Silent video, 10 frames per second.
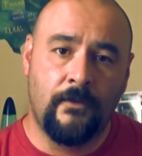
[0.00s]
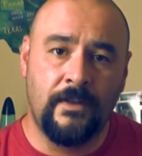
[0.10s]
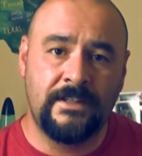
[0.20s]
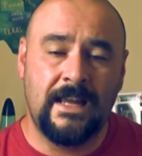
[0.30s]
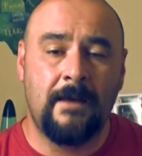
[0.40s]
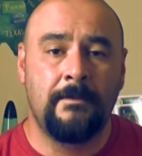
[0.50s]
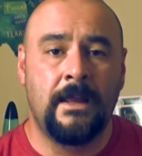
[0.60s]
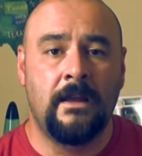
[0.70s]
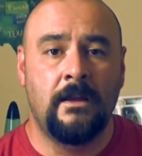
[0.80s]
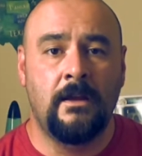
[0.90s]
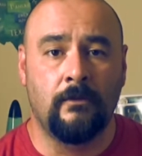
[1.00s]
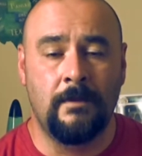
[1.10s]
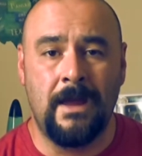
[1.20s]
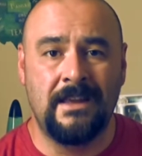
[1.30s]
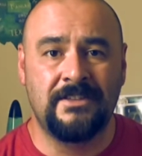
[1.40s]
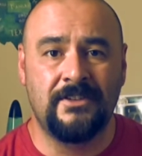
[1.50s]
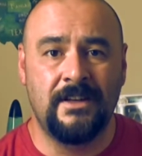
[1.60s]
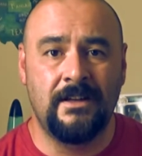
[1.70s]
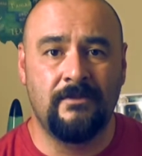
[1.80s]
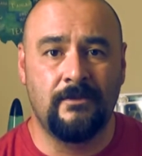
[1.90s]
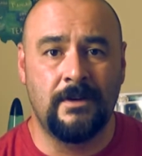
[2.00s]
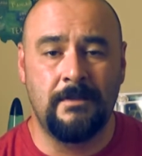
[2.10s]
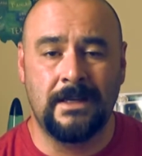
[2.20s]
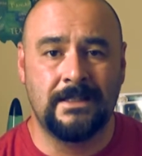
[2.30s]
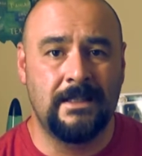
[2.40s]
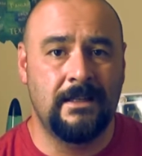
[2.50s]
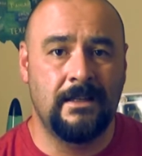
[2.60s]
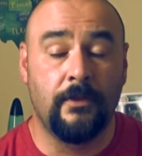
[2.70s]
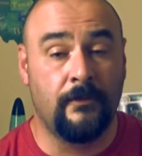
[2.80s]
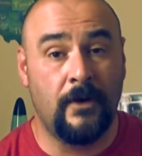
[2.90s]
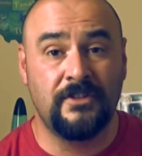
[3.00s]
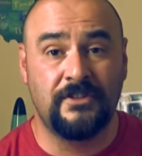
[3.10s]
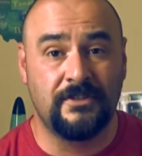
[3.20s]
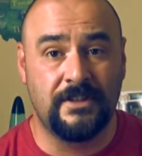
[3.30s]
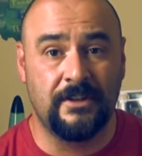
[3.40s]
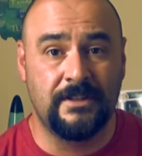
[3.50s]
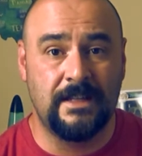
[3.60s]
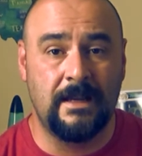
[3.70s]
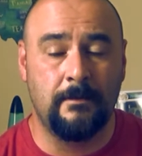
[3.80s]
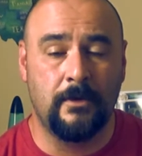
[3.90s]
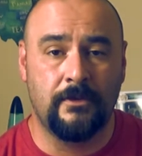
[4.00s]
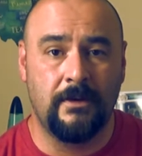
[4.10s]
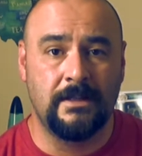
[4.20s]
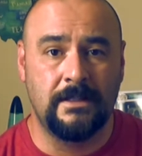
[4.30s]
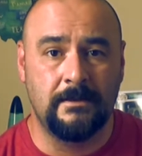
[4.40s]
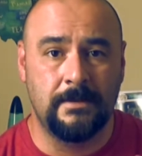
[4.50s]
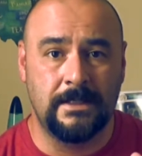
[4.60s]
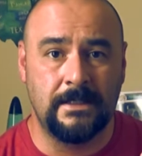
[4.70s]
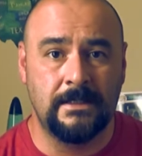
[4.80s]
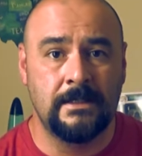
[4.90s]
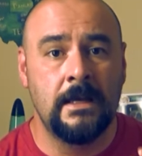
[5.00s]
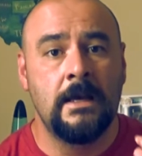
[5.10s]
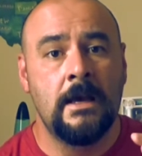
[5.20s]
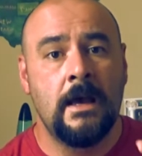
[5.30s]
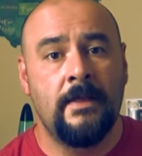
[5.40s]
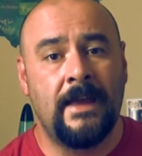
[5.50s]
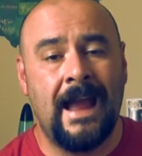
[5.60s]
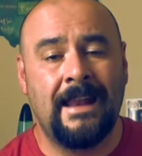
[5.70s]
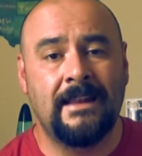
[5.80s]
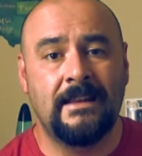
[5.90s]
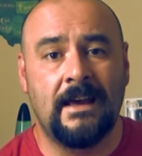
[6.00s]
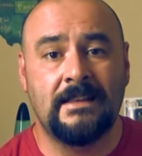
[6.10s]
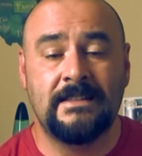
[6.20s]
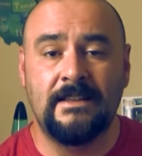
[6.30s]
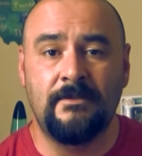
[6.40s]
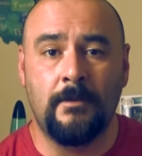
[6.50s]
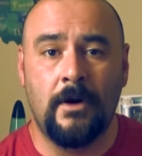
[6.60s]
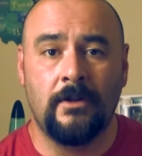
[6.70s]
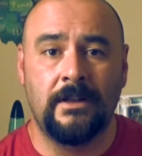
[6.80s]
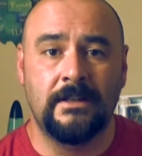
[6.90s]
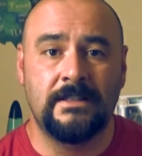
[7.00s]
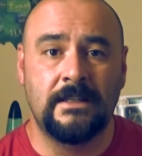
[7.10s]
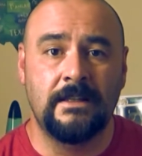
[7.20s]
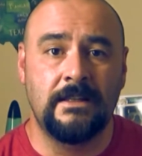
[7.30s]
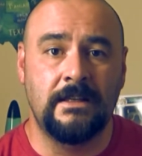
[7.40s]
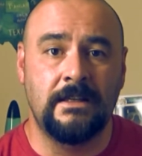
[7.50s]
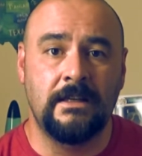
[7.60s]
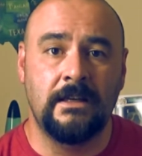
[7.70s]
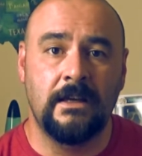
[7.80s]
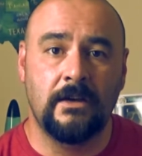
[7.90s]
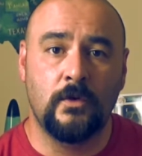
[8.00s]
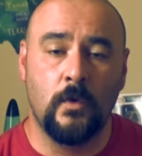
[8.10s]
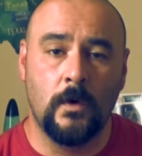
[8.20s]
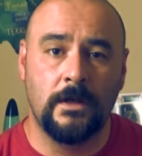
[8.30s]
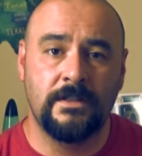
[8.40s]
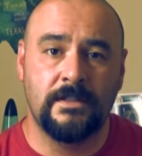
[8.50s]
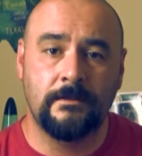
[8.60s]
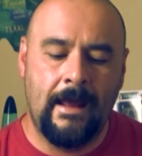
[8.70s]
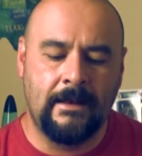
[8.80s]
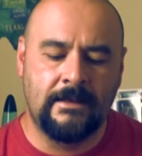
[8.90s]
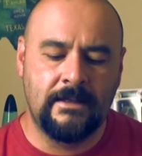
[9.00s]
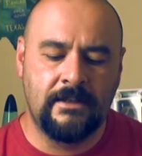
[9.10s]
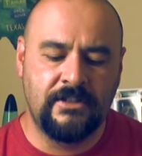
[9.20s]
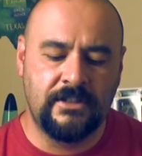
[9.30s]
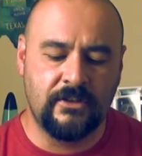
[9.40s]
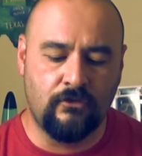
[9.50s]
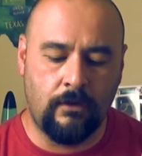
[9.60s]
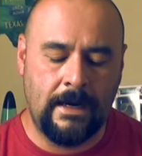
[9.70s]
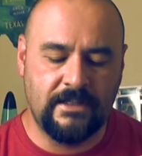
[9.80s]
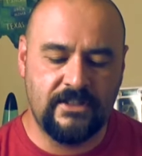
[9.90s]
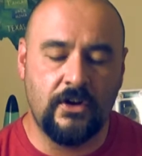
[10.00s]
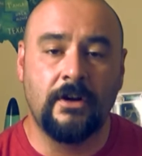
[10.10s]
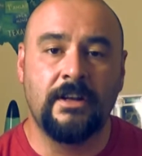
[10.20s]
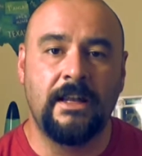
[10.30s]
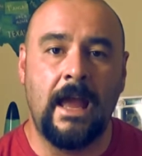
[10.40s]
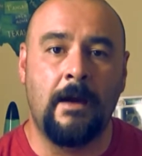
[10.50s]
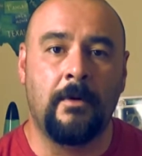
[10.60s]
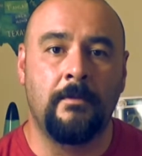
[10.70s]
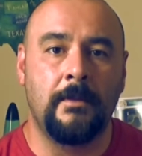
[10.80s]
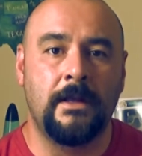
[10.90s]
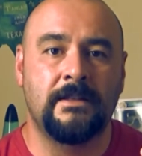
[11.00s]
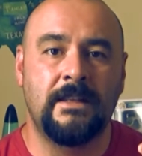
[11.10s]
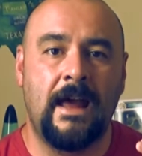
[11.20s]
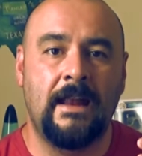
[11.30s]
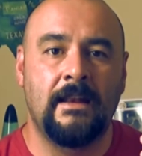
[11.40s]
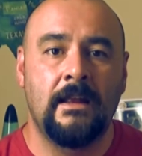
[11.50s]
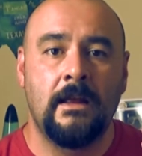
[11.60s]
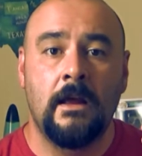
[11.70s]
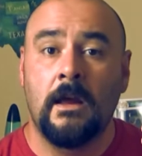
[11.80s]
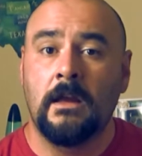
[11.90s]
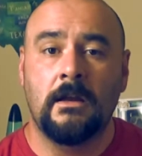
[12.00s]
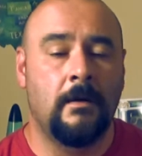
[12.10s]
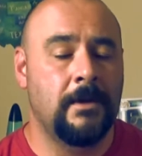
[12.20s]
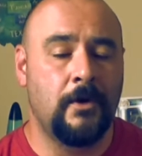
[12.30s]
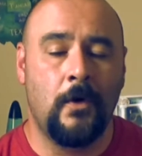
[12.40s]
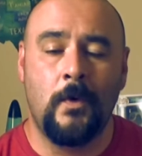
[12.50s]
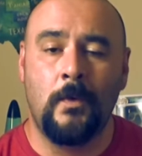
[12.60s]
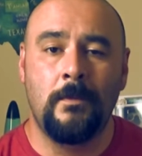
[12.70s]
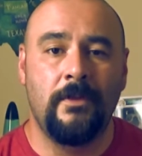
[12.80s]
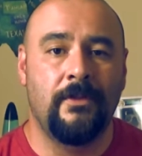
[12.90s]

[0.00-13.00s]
For this album, they remastered it, remixed it. The verses are still the same, both Krayzie and Bizzy's. They added uh, Stephen Marley to sing the chorus, and it's it's just a great start to the album. It's that coming home.